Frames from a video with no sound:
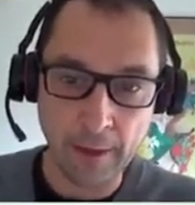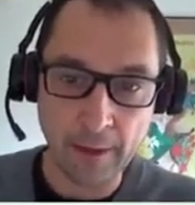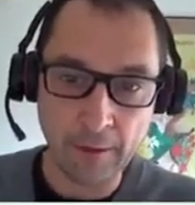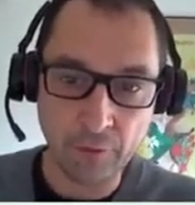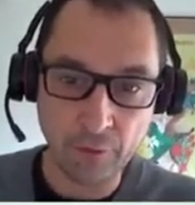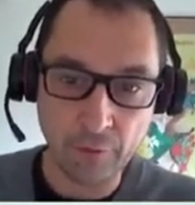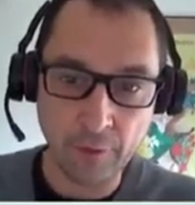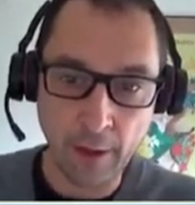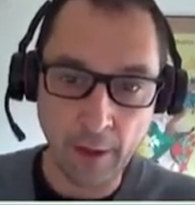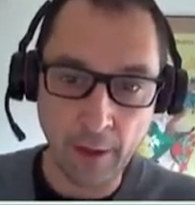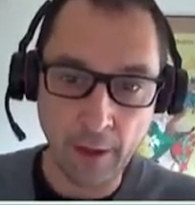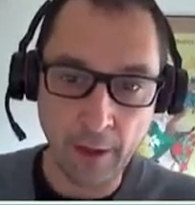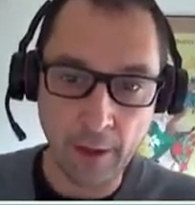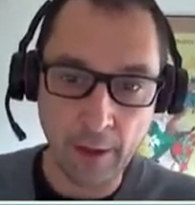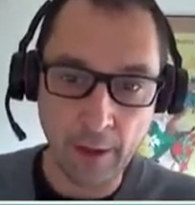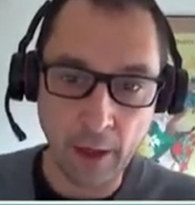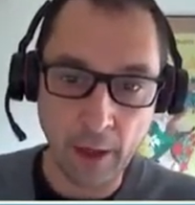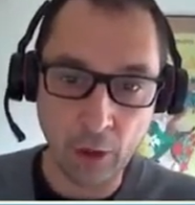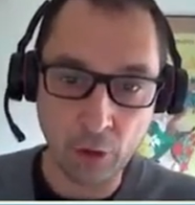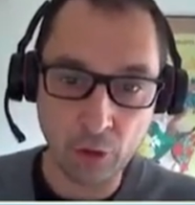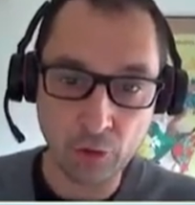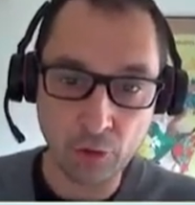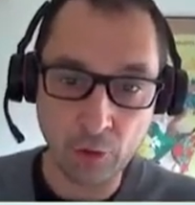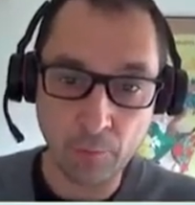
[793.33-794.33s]
into the
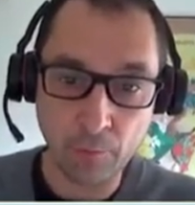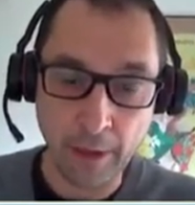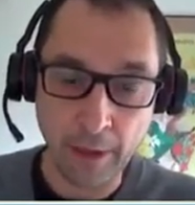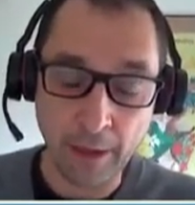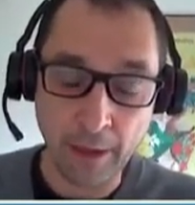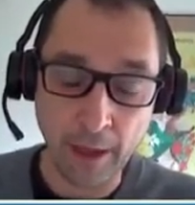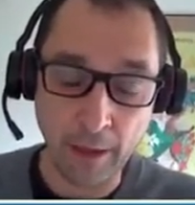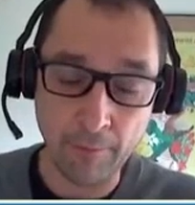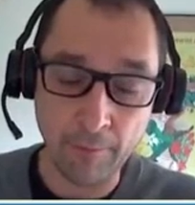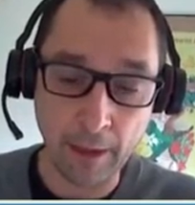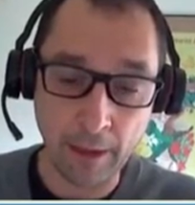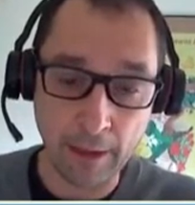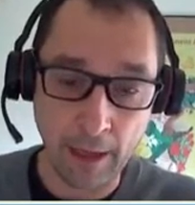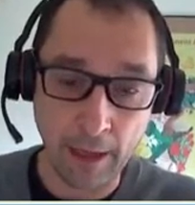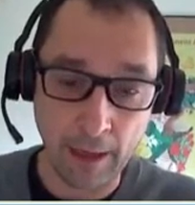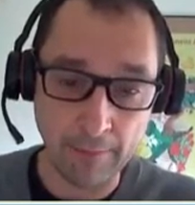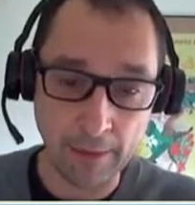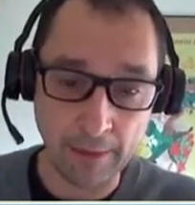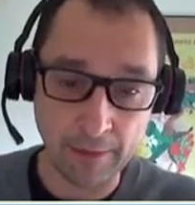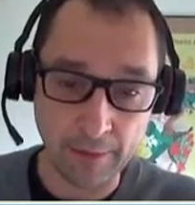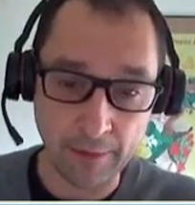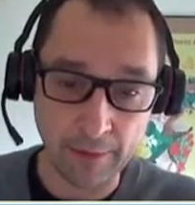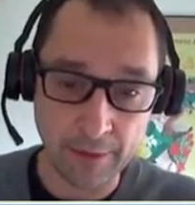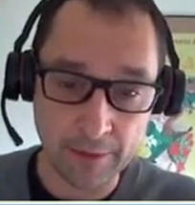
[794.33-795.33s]
how to become a
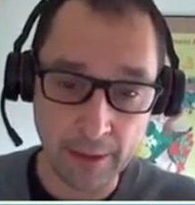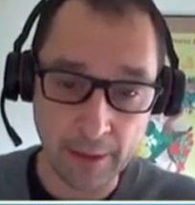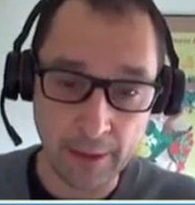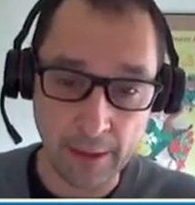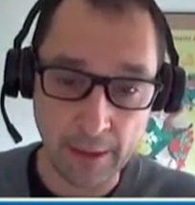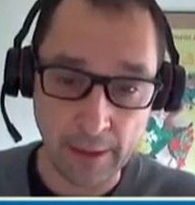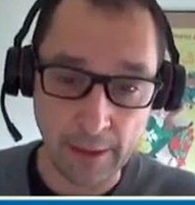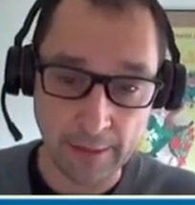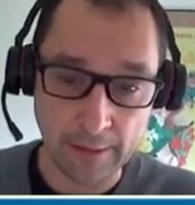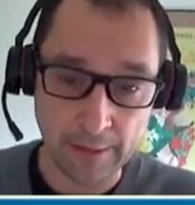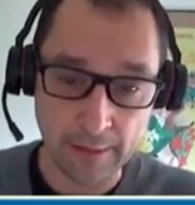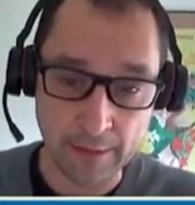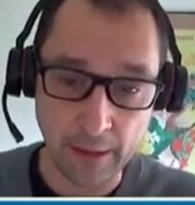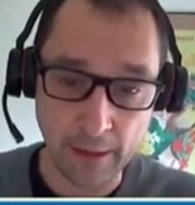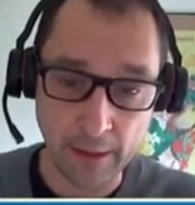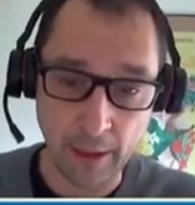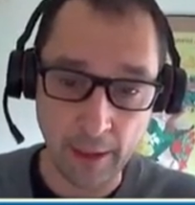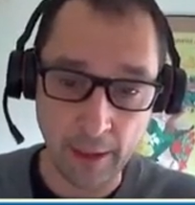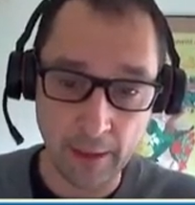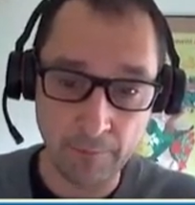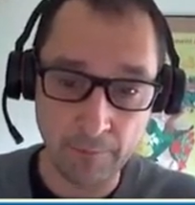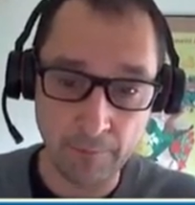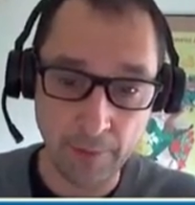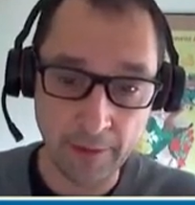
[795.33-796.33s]
climate resilience,
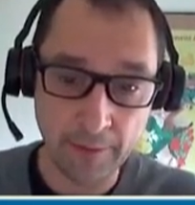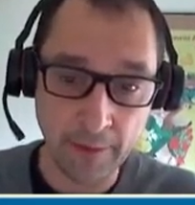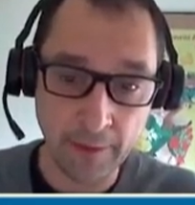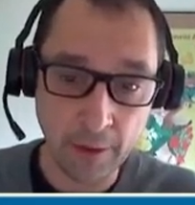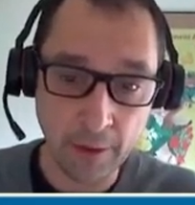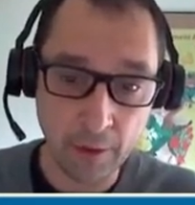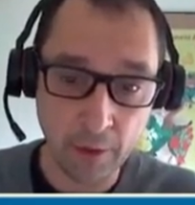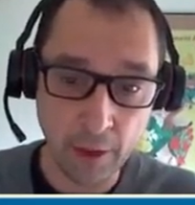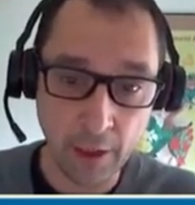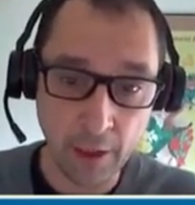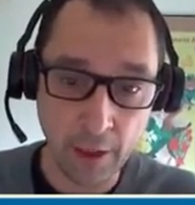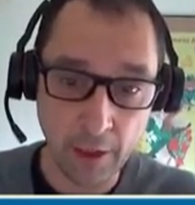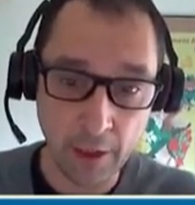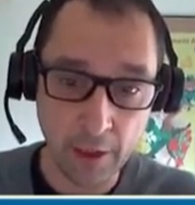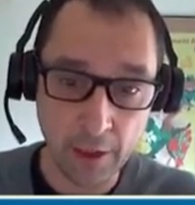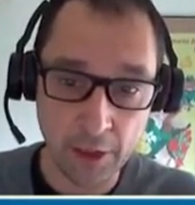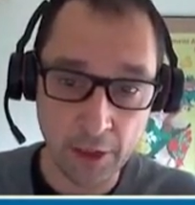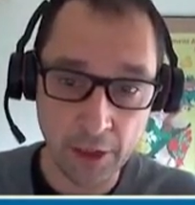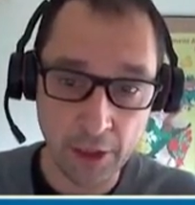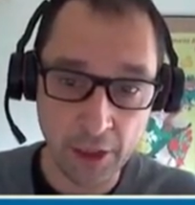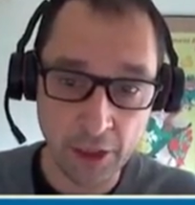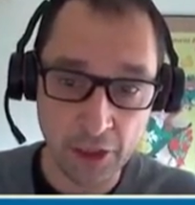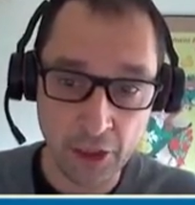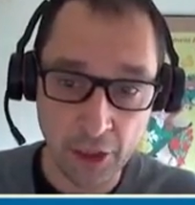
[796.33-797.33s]
uh, in particular
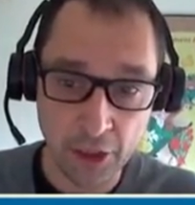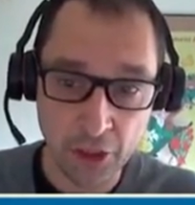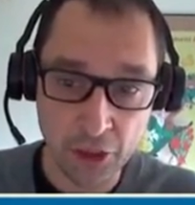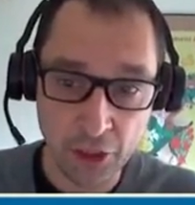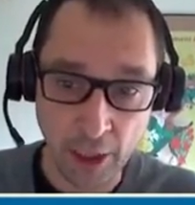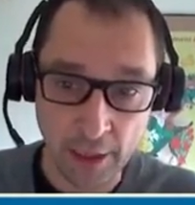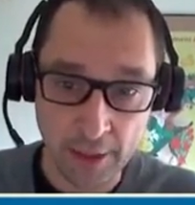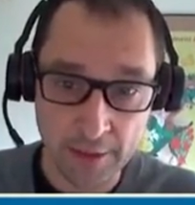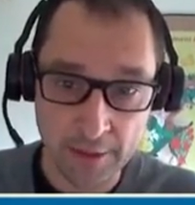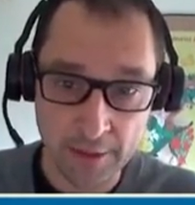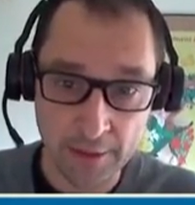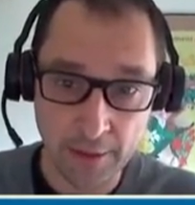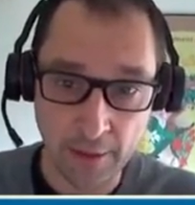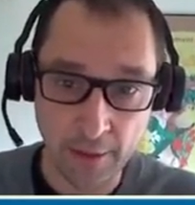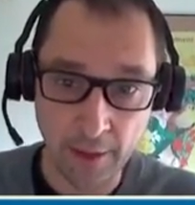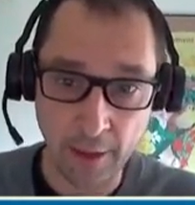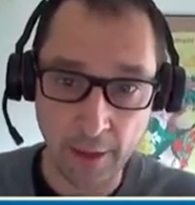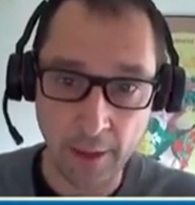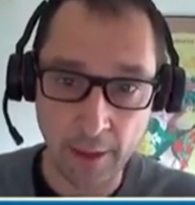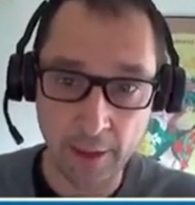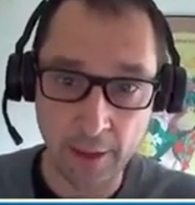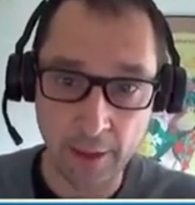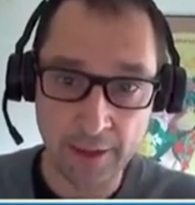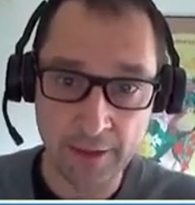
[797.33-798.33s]
uh, into just
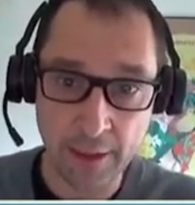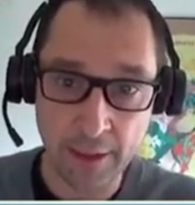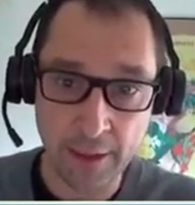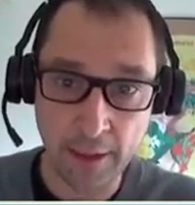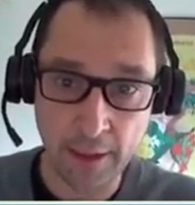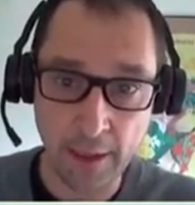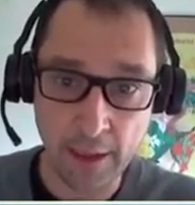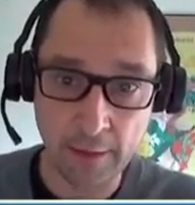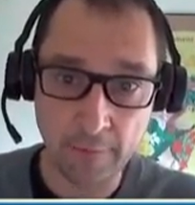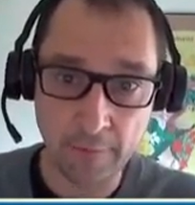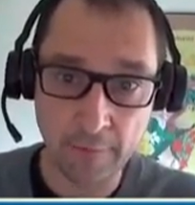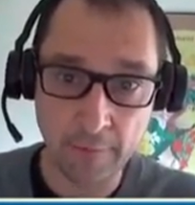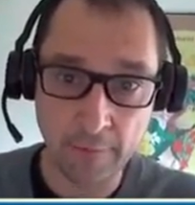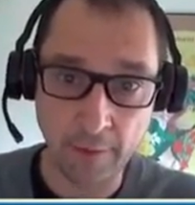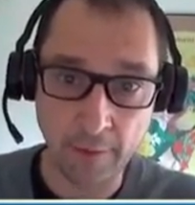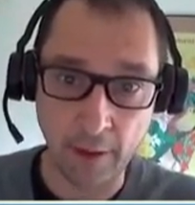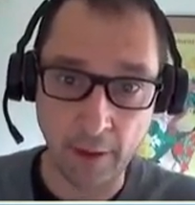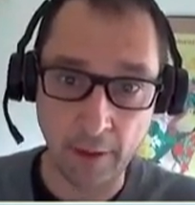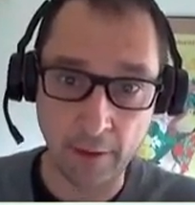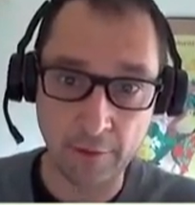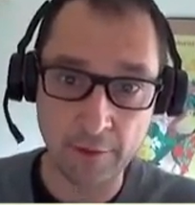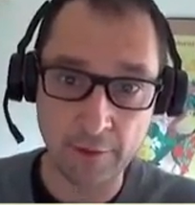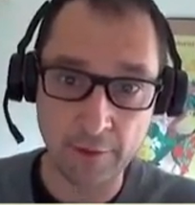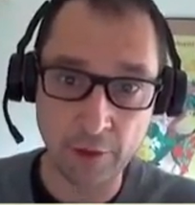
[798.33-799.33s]
uh, resilience
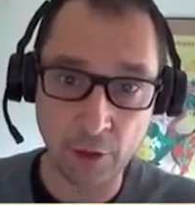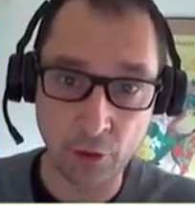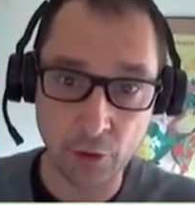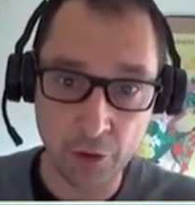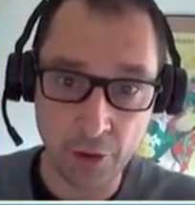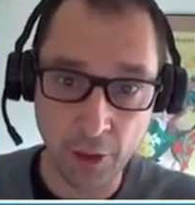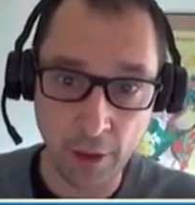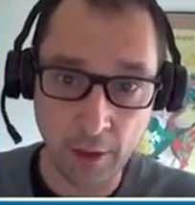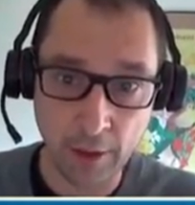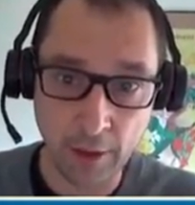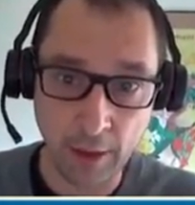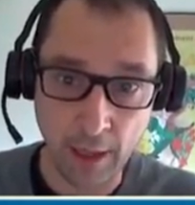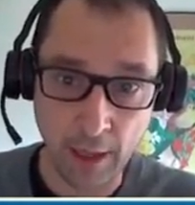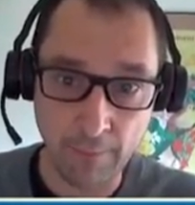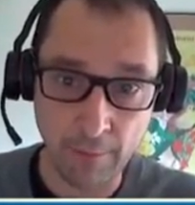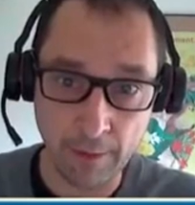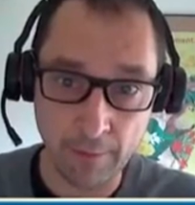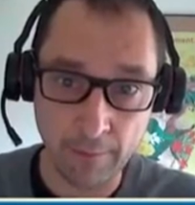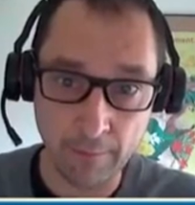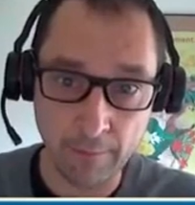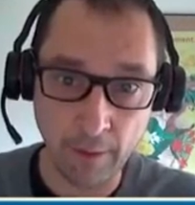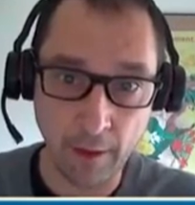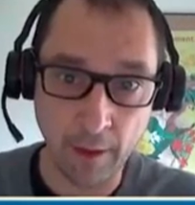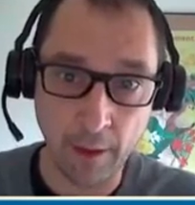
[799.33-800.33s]
and social
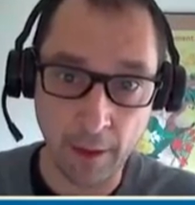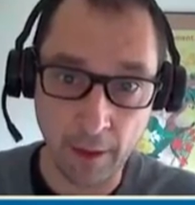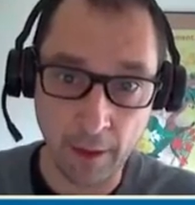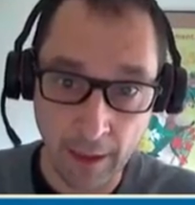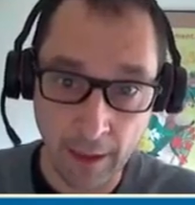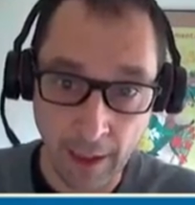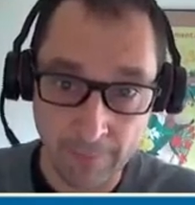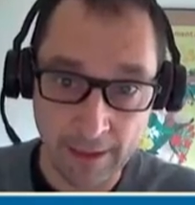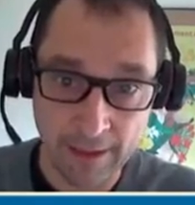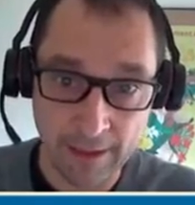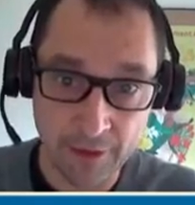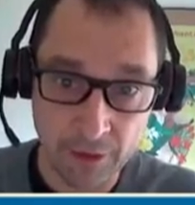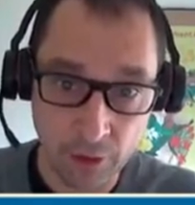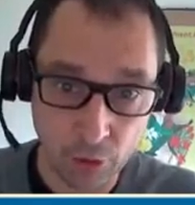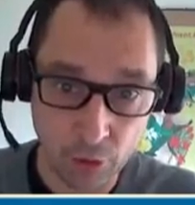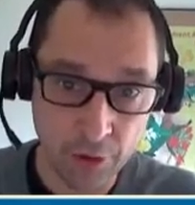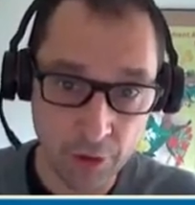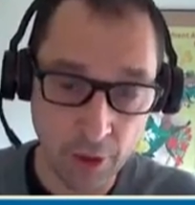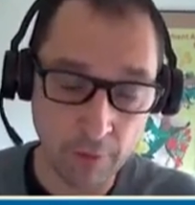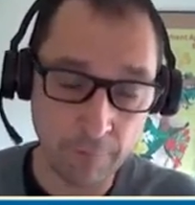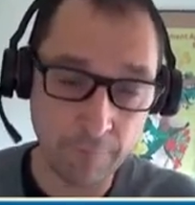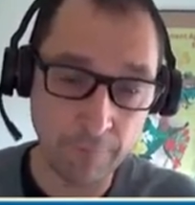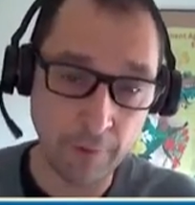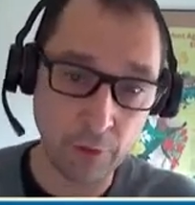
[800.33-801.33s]
climate, uh, climate
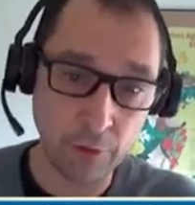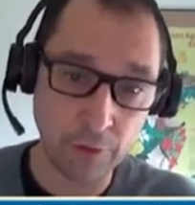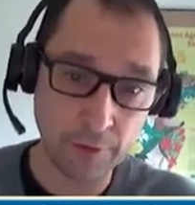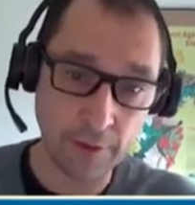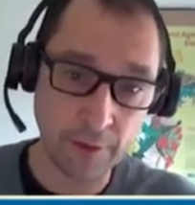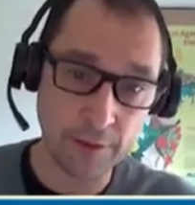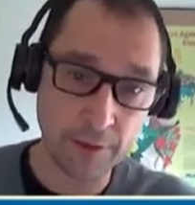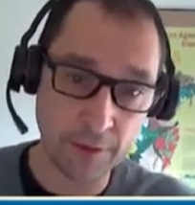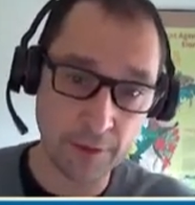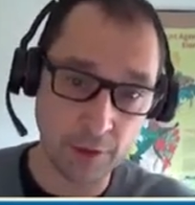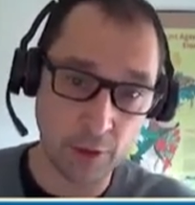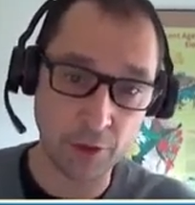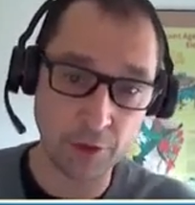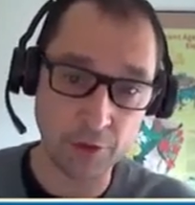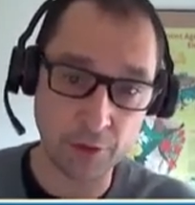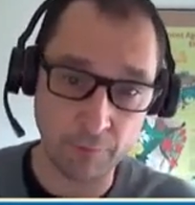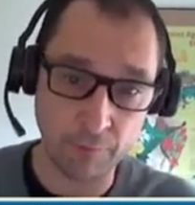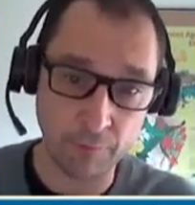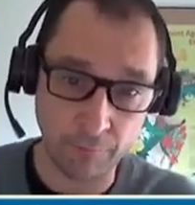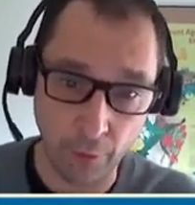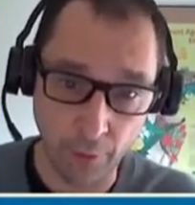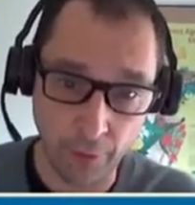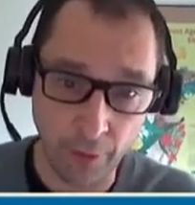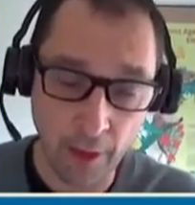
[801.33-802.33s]
social funds and so on and
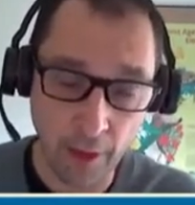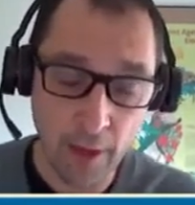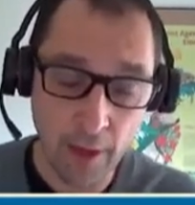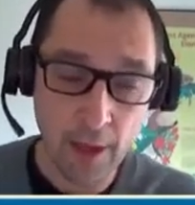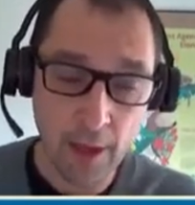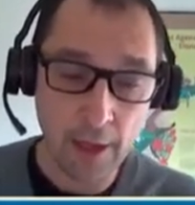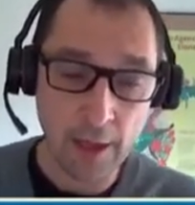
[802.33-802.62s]
so forth.